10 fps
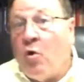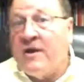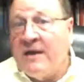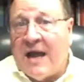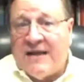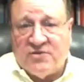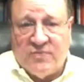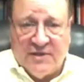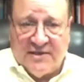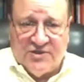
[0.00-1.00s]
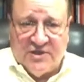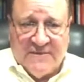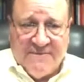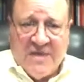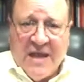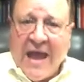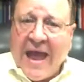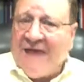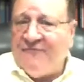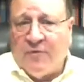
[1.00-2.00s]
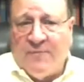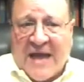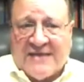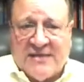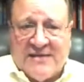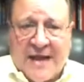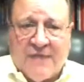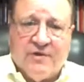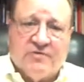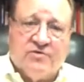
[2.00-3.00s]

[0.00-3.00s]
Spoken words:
organized religion and for passing down the